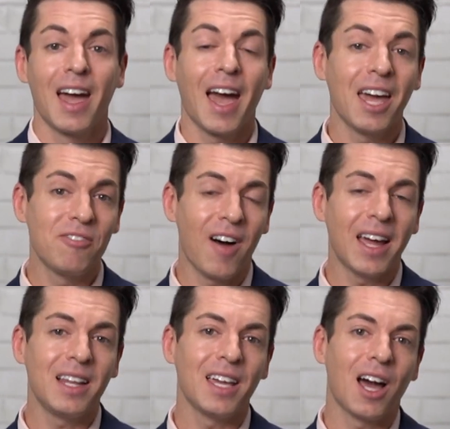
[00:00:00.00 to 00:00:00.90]
And
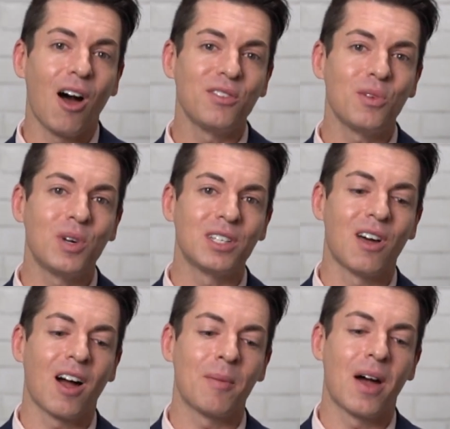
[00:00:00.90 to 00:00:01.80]
finally, I also want to
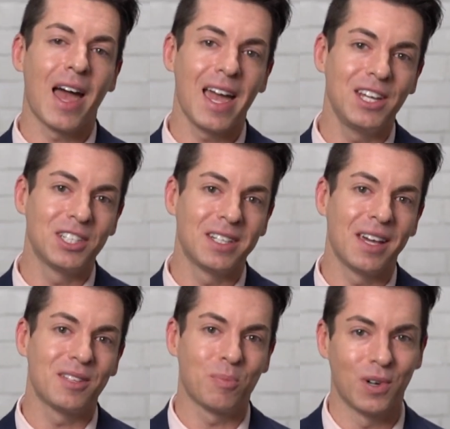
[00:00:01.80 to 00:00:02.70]
talk about agent
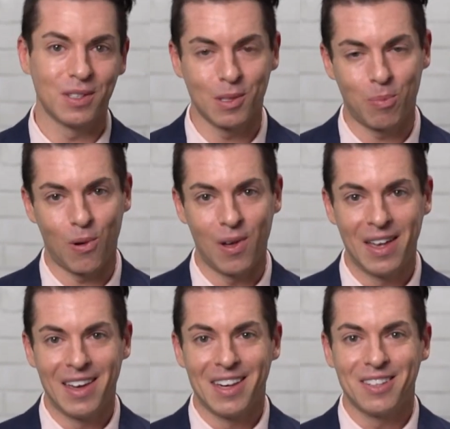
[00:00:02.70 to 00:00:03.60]
as principal.
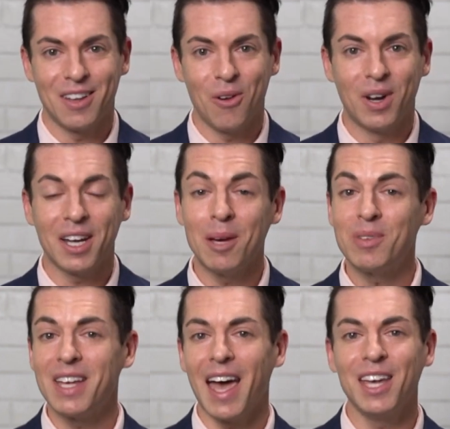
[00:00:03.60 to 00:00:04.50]
So when it comes
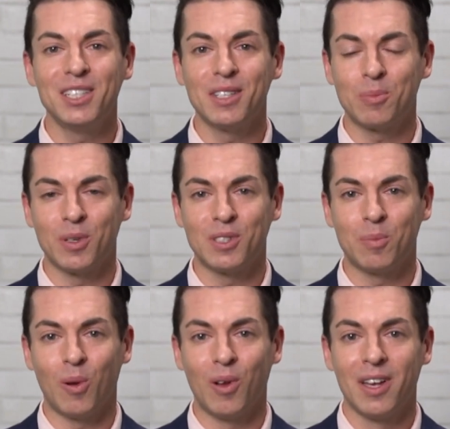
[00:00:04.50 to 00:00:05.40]
to agent as
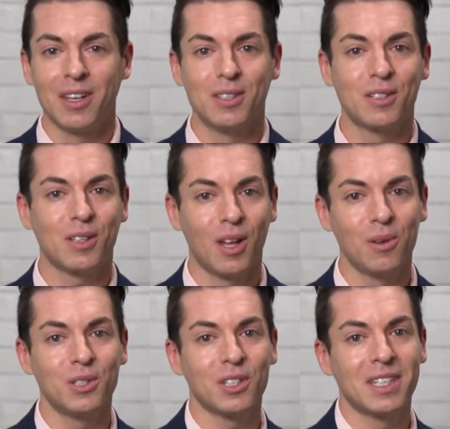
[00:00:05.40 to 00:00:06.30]
principal,
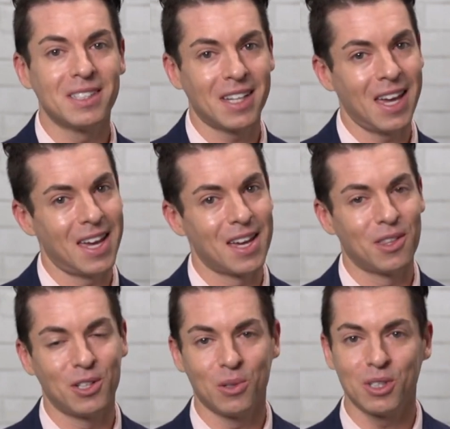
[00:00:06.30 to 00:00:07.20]
disclosure is key.
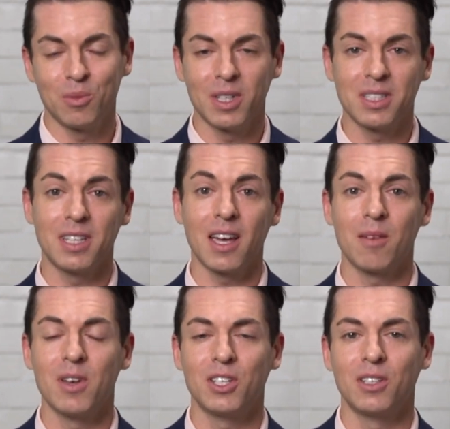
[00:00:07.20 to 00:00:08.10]
The Georgia Real Estate
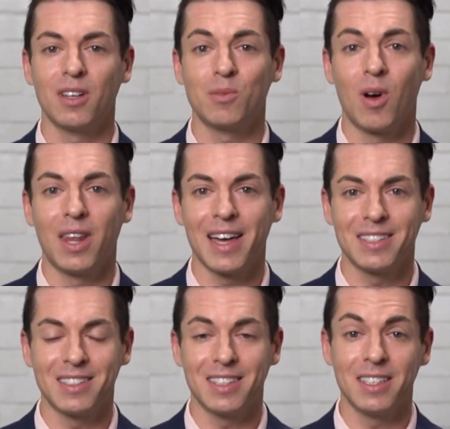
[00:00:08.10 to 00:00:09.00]
Commission does want
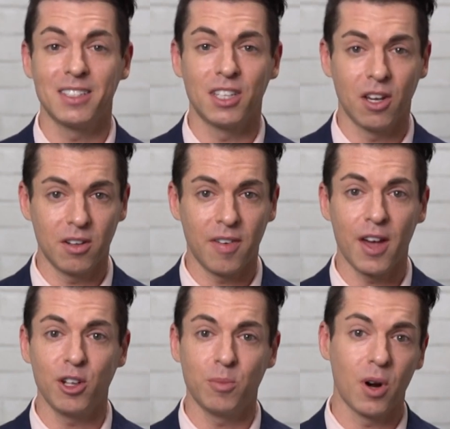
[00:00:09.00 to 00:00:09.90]
licensees to notify
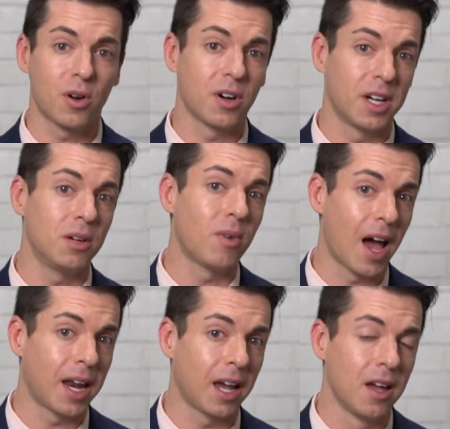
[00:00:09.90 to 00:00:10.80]
their broker in
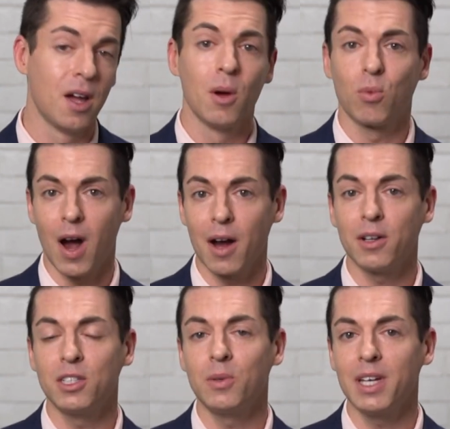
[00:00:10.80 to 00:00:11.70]
writing prior
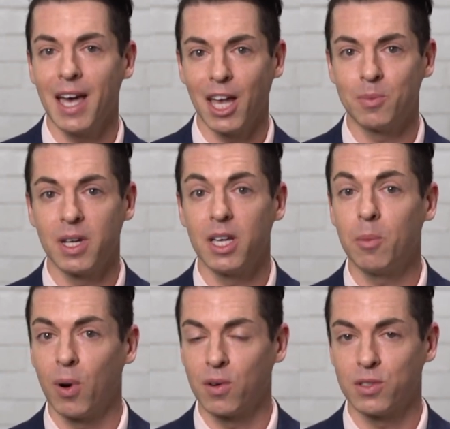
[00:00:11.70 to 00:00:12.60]
to engagement in a
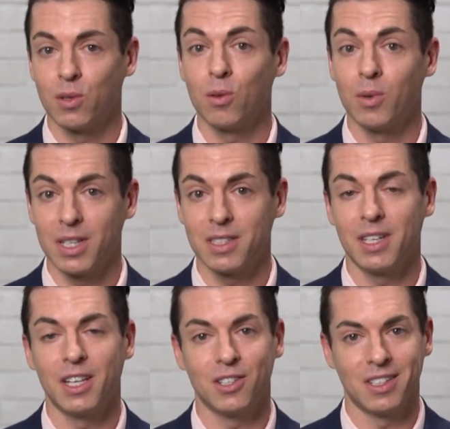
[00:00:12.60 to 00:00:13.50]
personal real
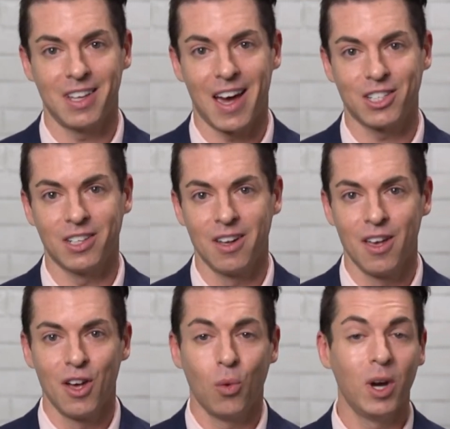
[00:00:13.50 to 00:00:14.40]
estate transaction.
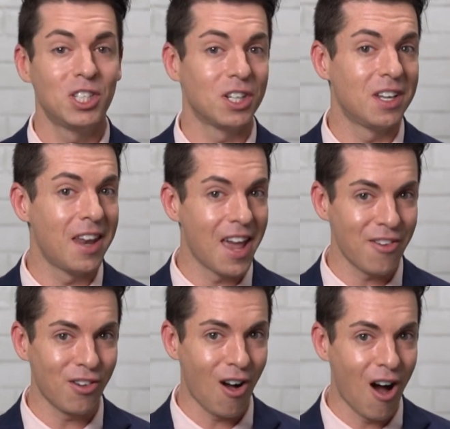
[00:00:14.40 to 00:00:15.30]
We should
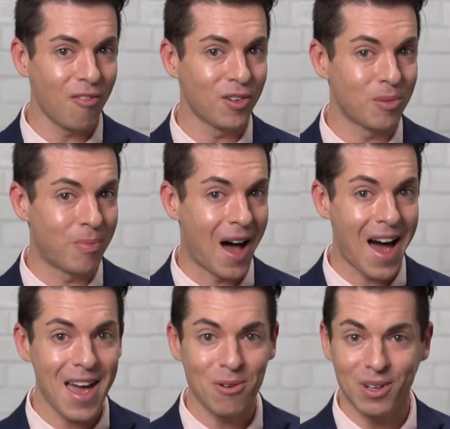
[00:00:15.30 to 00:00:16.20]
never offer to
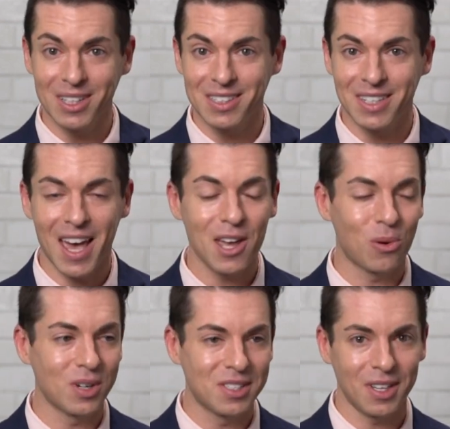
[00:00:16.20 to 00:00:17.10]
buy real estate
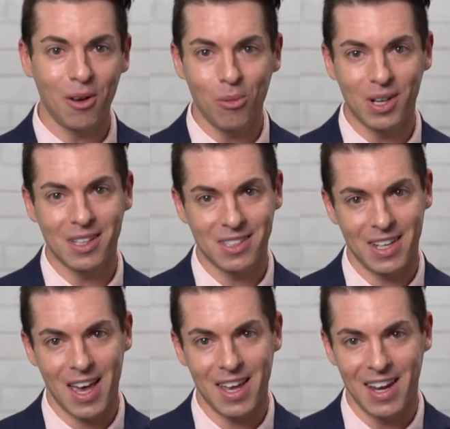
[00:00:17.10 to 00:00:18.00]
or sell real
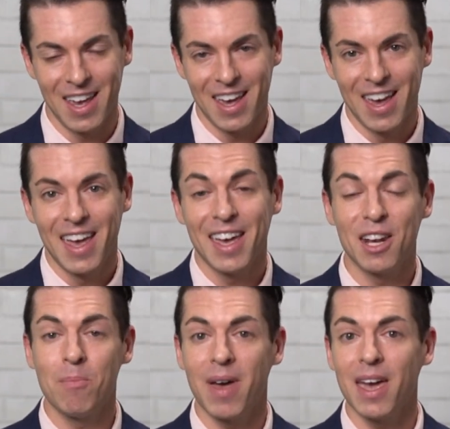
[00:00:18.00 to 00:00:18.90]
estate in
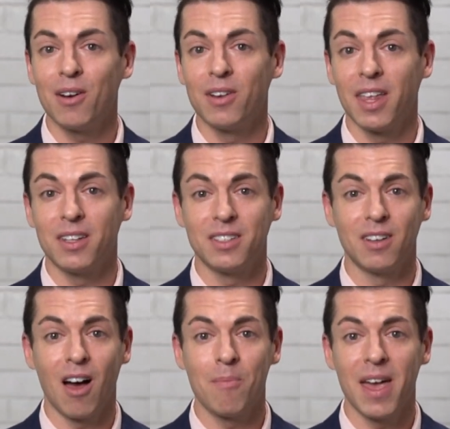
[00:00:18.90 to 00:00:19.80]
a manner that does
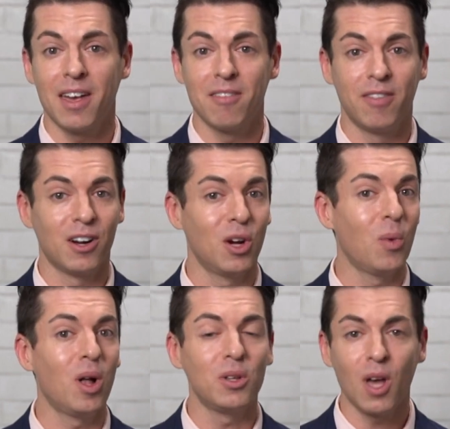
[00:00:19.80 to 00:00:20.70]
not make it very
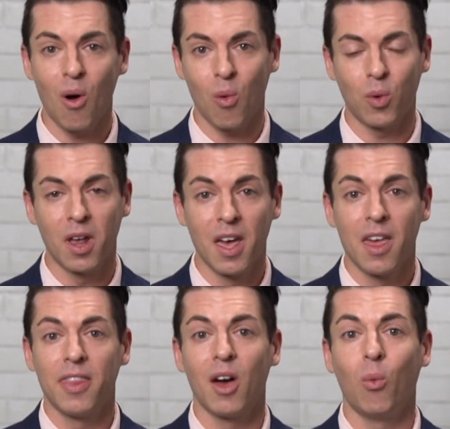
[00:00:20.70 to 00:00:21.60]
well known
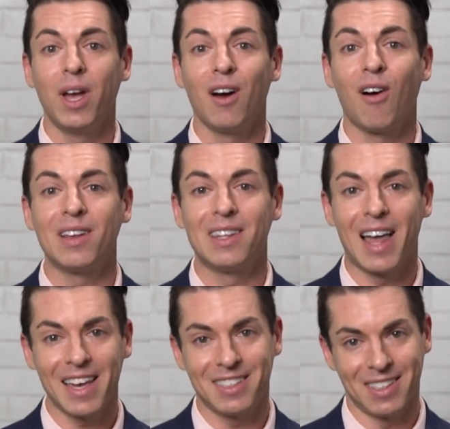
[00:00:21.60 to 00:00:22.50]
that we are
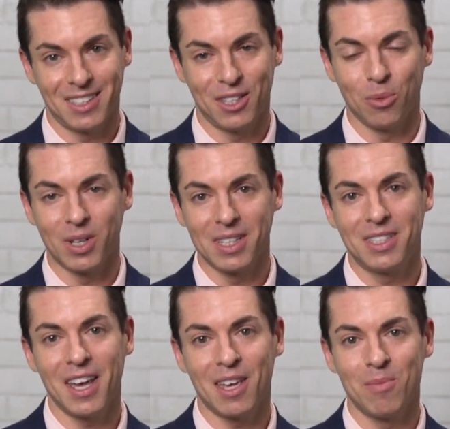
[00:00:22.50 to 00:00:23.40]
licensed. The Real
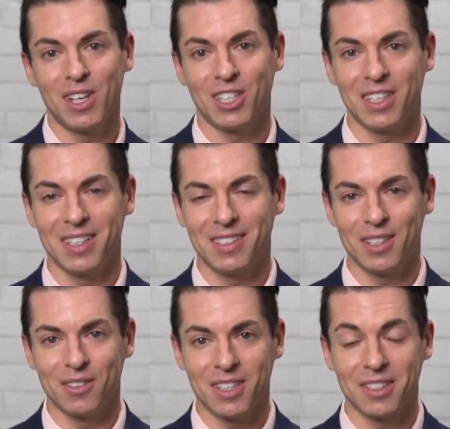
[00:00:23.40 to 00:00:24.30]
Estate Commission
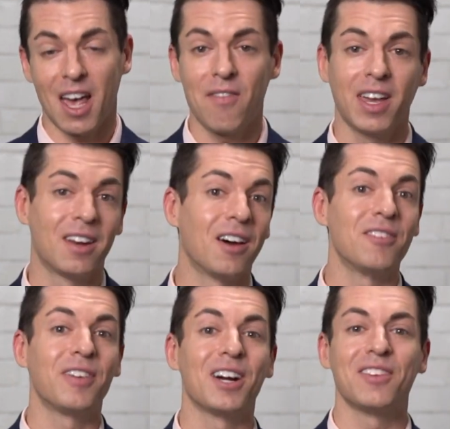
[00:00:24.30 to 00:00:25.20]
considers us having an
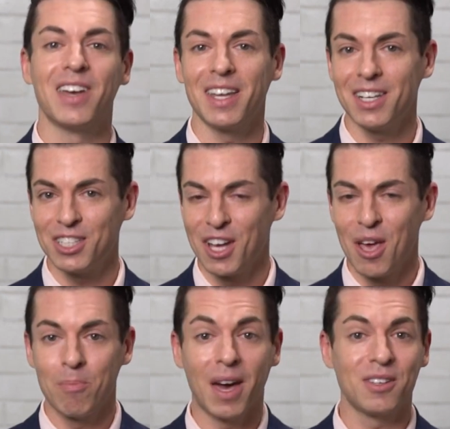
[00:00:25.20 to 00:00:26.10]
unfair advantage
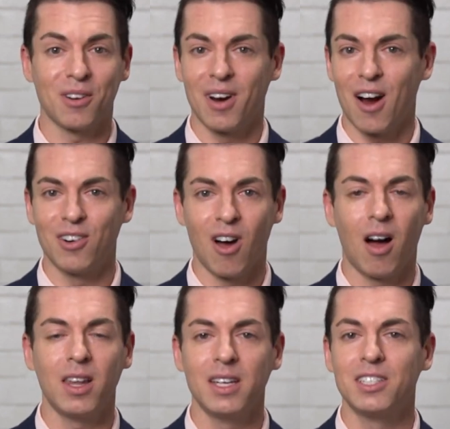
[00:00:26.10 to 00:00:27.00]
based on our
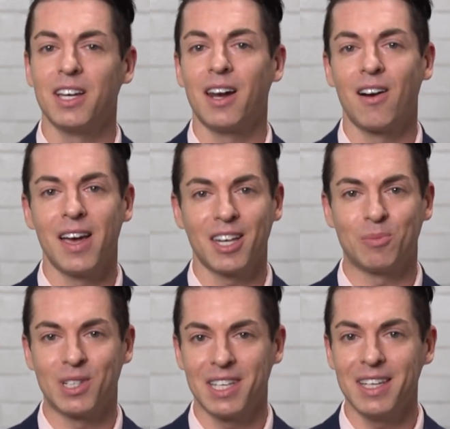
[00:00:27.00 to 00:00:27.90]
knowledge and our
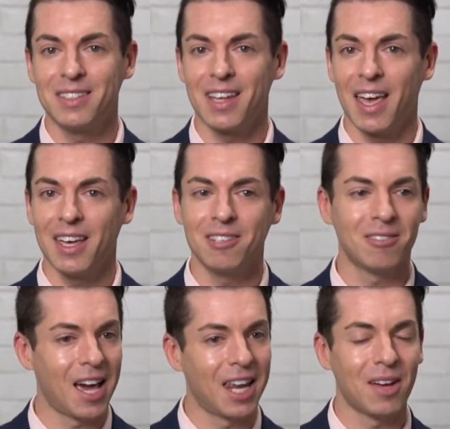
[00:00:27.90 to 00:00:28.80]
expertise, and
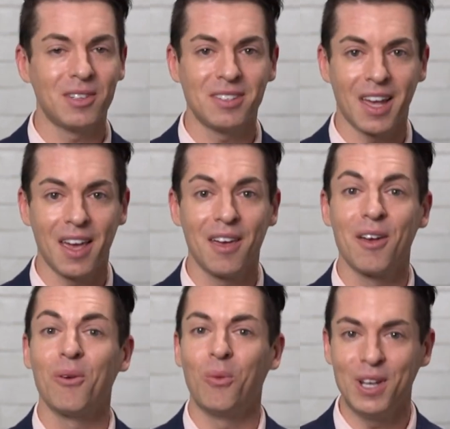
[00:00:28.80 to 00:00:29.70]
I'd have to say,
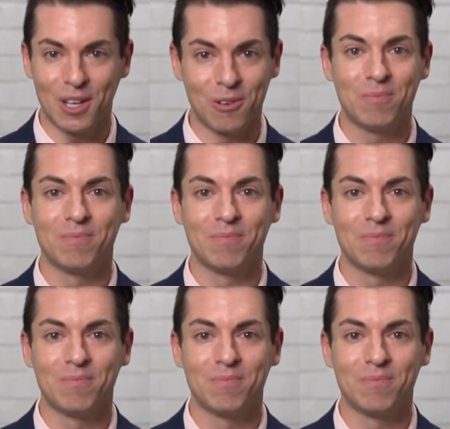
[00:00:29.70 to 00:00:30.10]
we do.